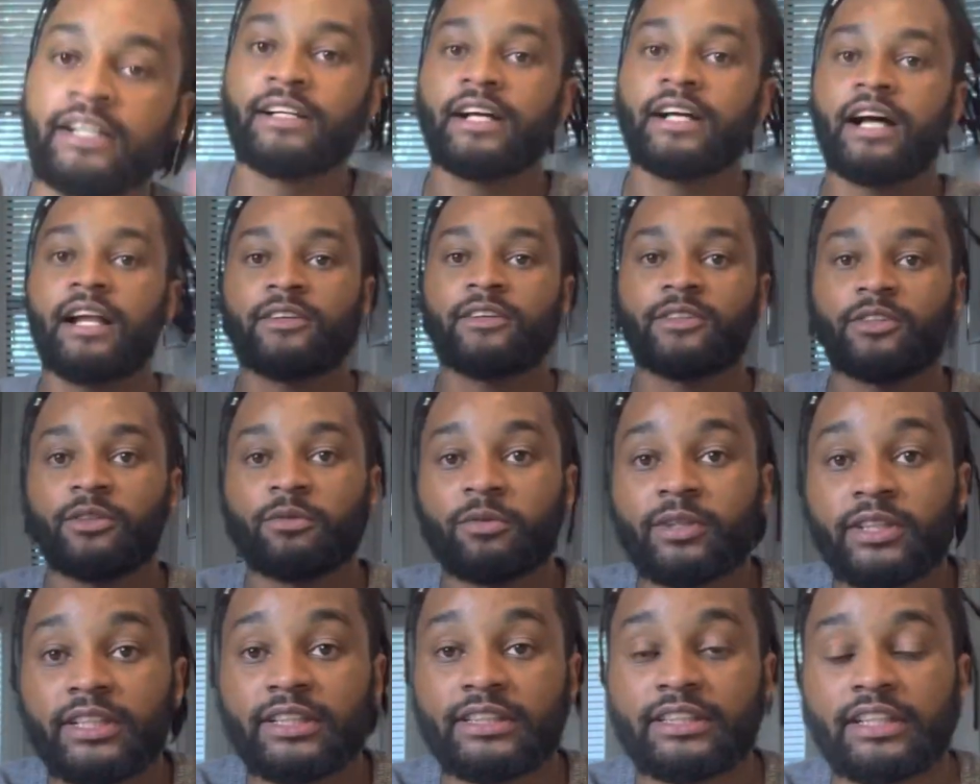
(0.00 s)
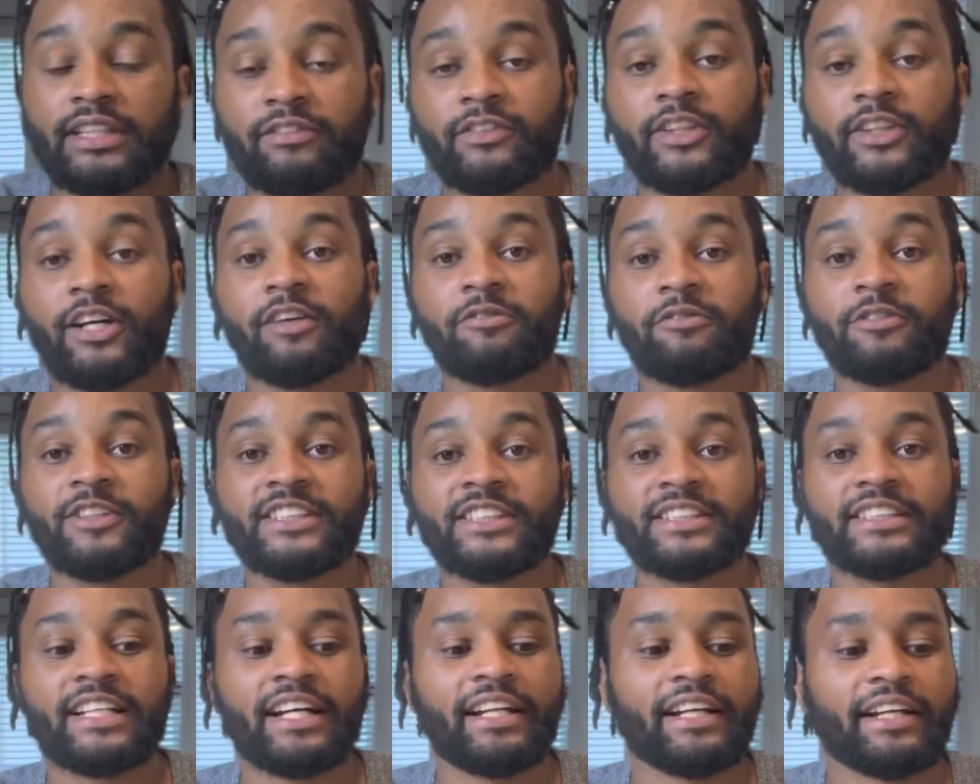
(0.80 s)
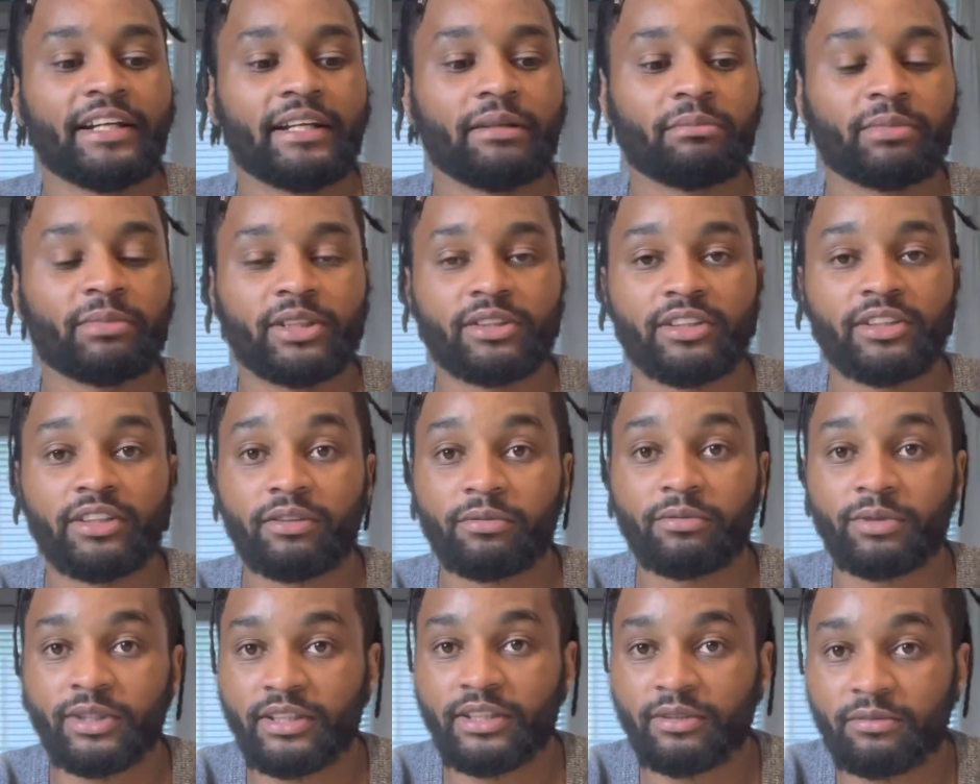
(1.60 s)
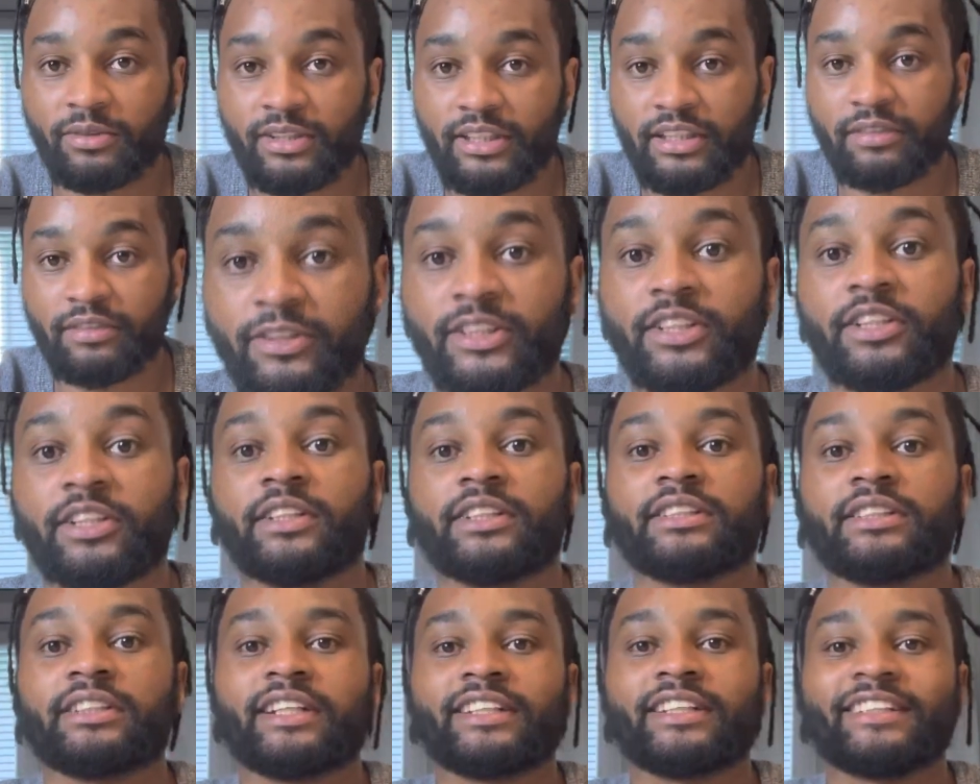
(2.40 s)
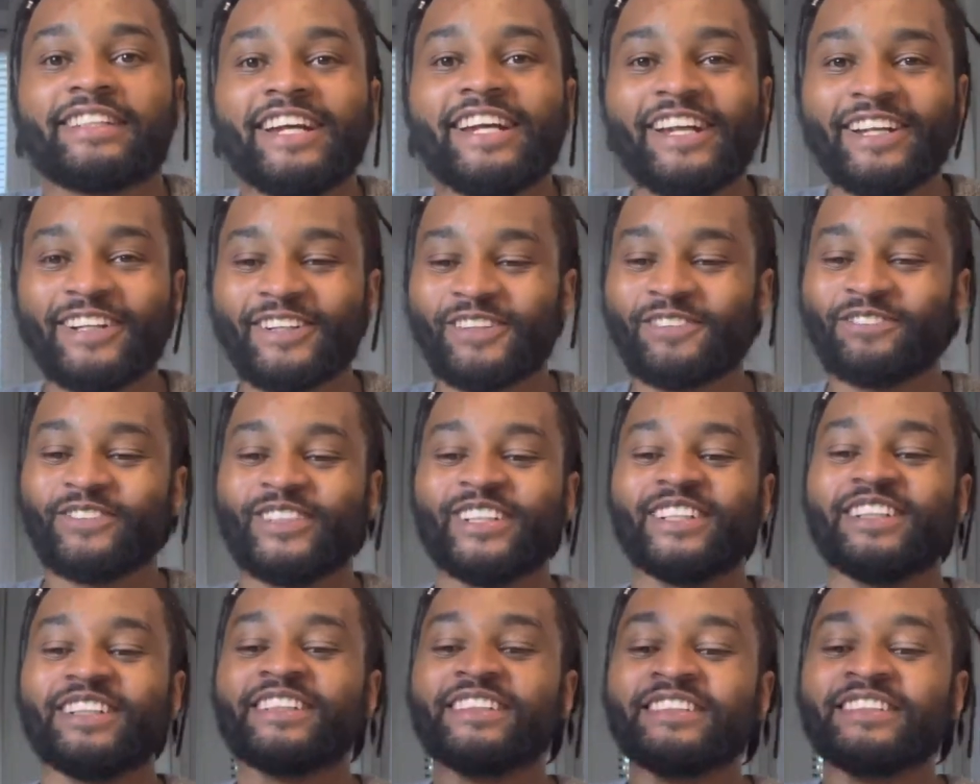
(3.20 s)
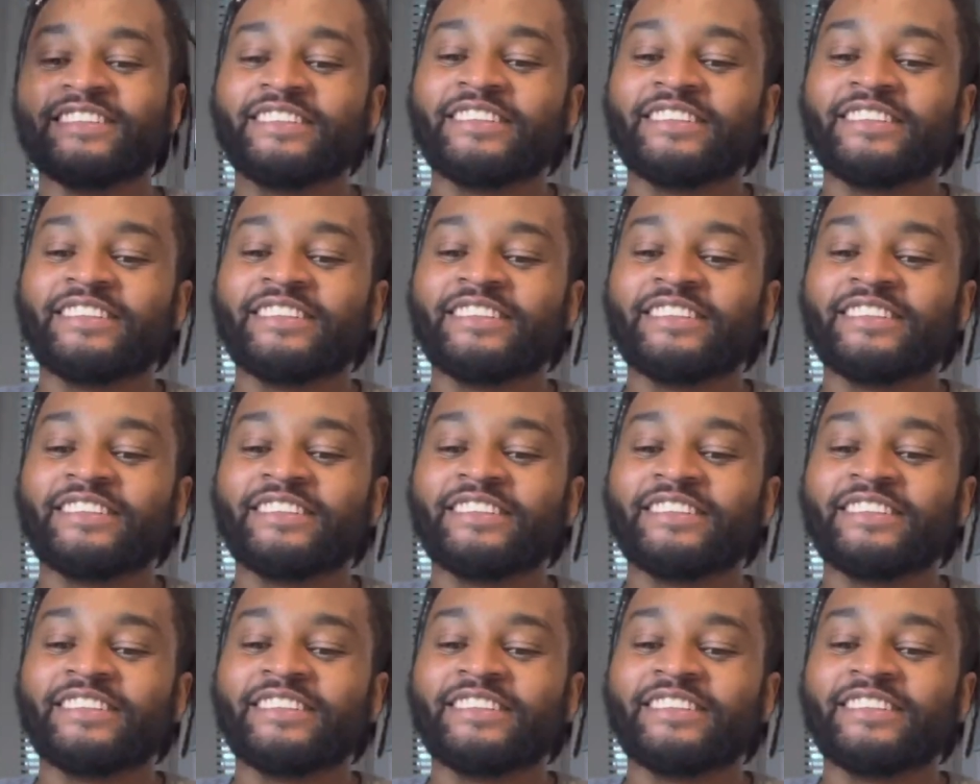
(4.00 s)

I don't know where this left off. We just got an Amber Alert. We get one 30 seconds here, but